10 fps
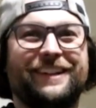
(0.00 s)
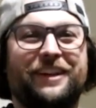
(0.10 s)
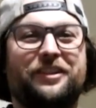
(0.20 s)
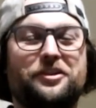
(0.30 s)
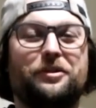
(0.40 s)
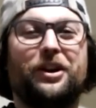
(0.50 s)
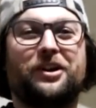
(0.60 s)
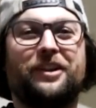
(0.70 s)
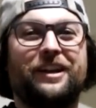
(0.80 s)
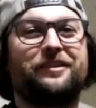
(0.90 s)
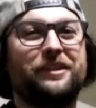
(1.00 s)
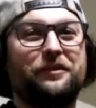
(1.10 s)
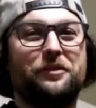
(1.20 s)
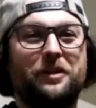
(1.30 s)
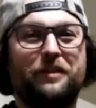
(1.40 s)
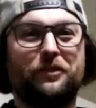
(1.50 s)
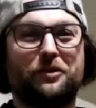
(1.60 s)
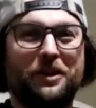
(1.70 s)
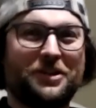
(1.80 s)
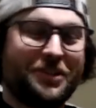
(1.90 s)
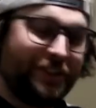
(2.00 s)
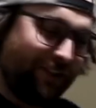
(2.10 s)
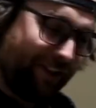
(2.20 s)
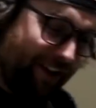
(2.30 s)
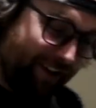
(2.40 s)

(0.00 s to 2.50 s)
I said you are crazy if you were ever questioning it or not.